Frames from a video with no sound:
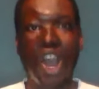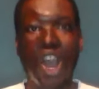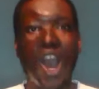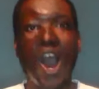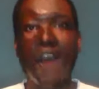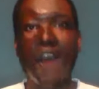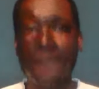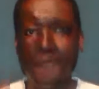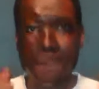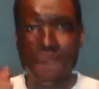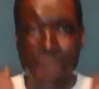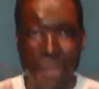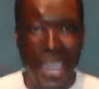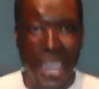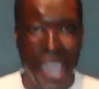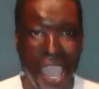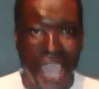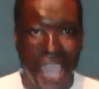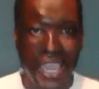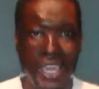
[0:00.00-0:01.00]
of
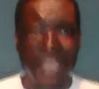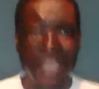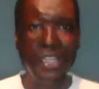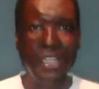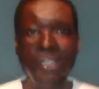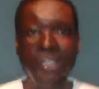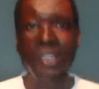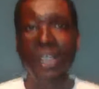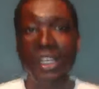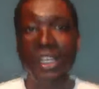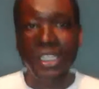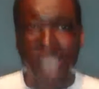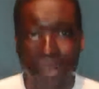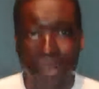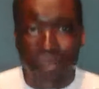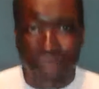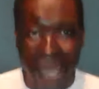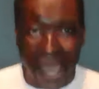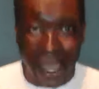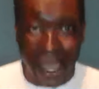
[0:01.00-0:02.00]
paying to
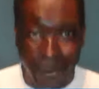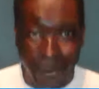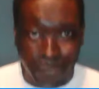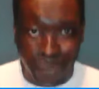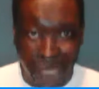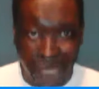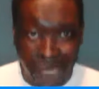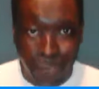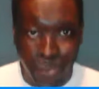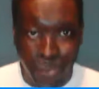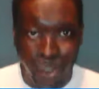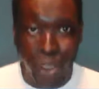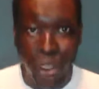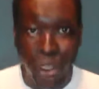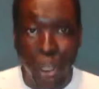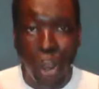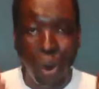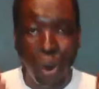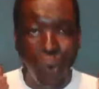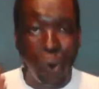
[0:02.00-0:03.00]
black people
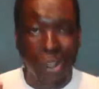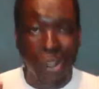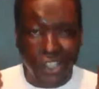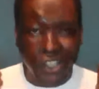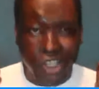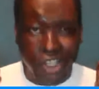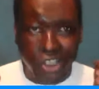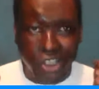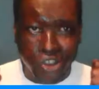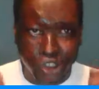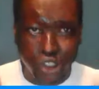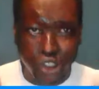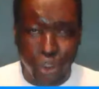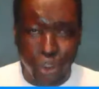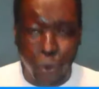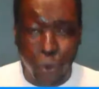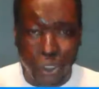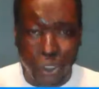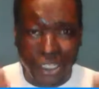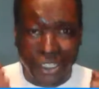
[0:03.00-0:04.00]
what is
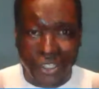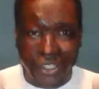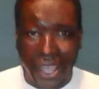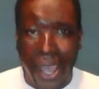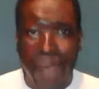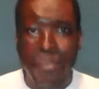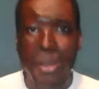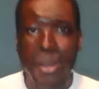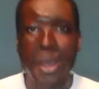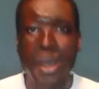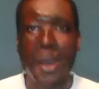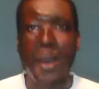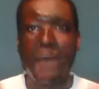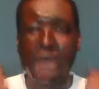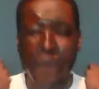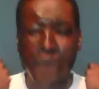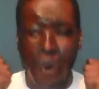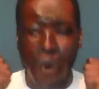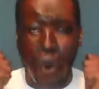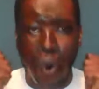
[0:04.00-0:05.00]
due to them
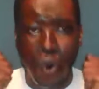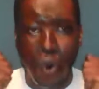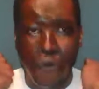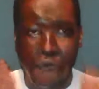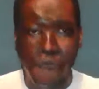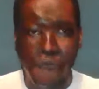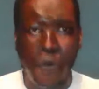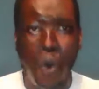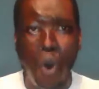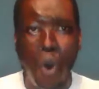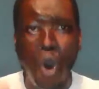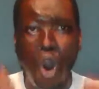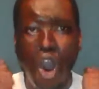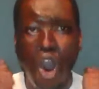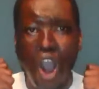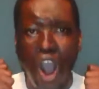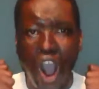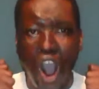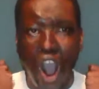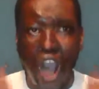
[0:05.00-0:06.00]
for
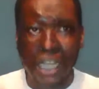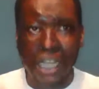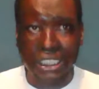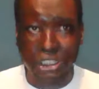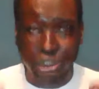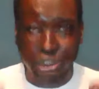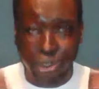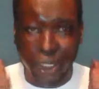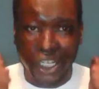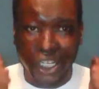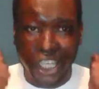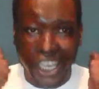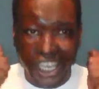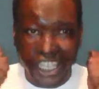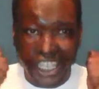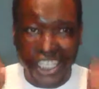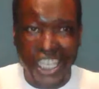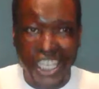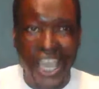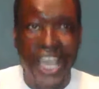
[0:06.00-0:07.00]
400
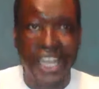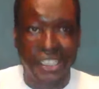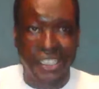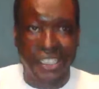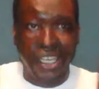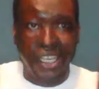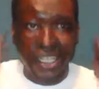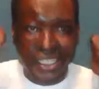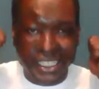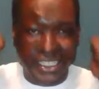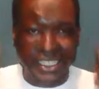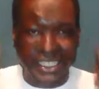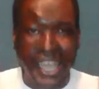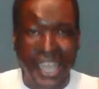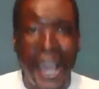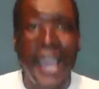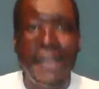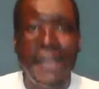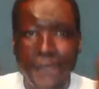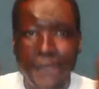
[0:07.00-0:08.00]
years. The
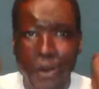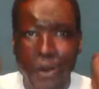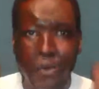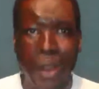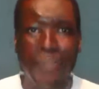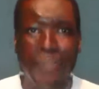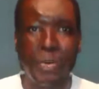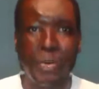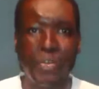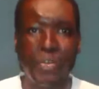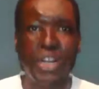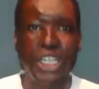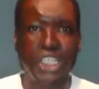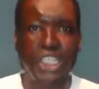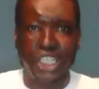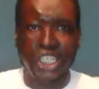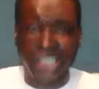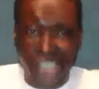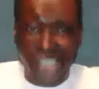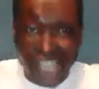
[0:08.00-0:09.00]
time for
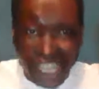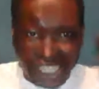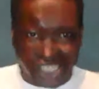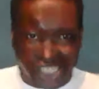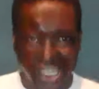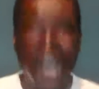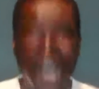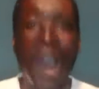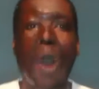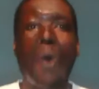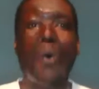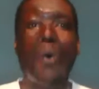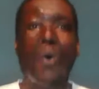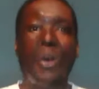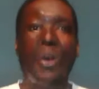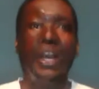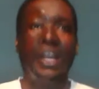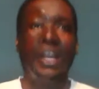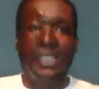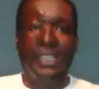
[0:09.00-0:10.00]
reparations is now.
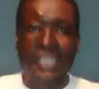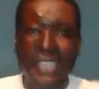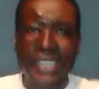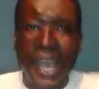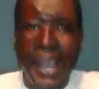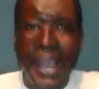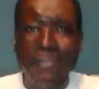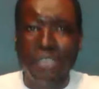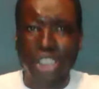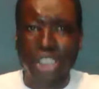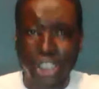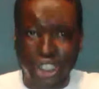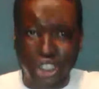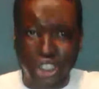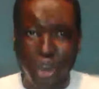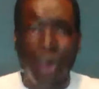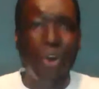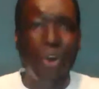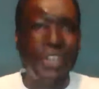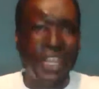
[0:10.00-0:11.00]
The time to
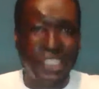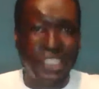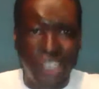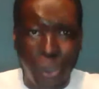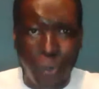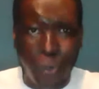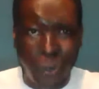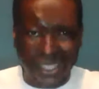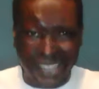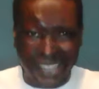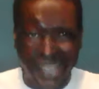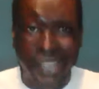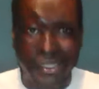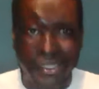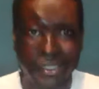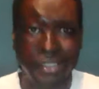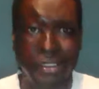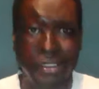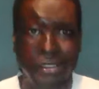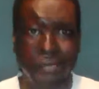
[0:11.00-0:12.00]
show that you're with
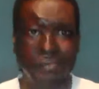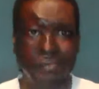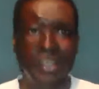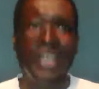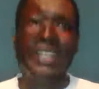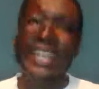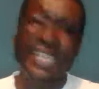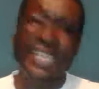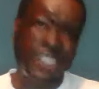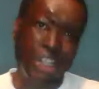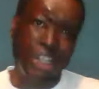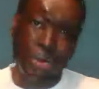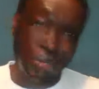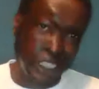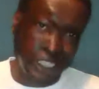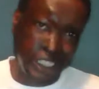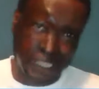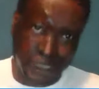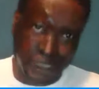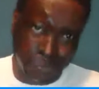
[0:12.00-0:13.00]
us, that you
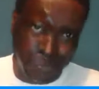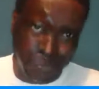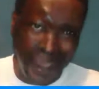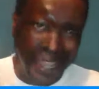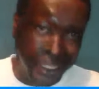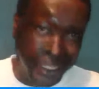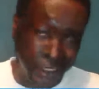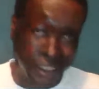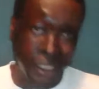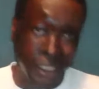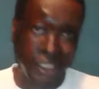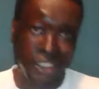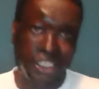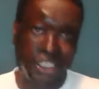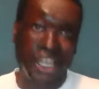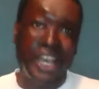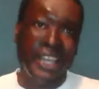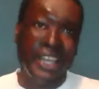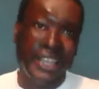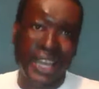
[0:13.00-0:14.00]
respect us,
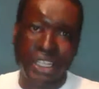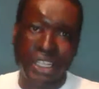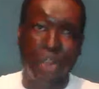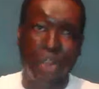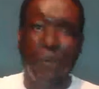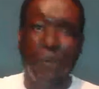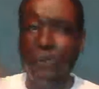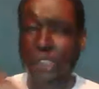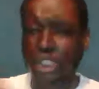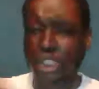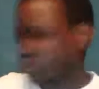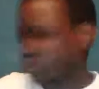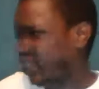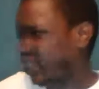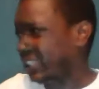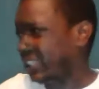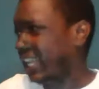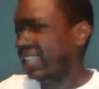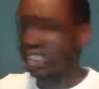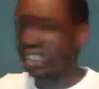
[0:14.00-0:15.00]
that
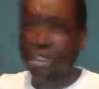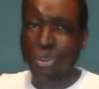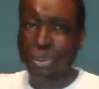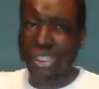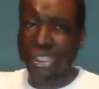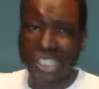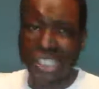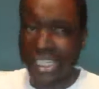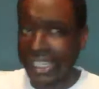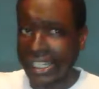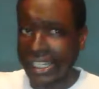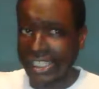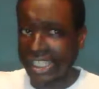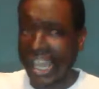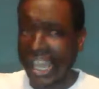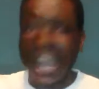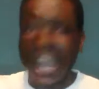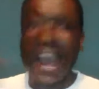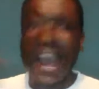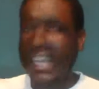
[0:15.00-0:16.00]
you see us
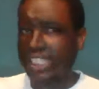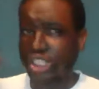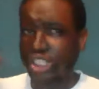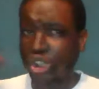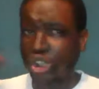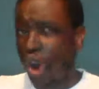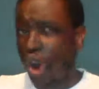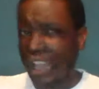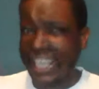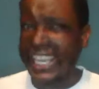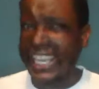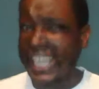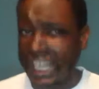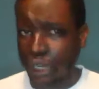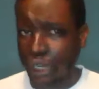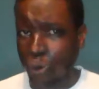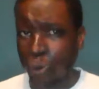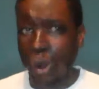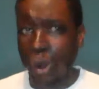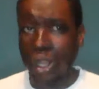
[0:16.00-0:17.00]
as your
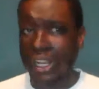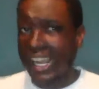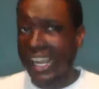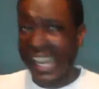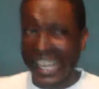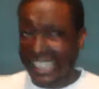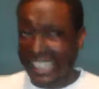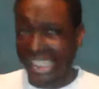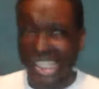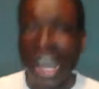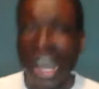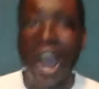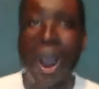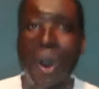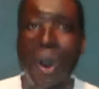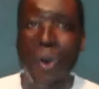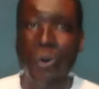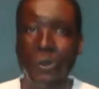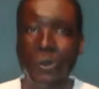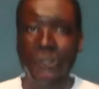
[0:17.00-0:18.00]
equal is
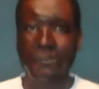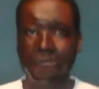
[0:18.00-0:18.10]
now.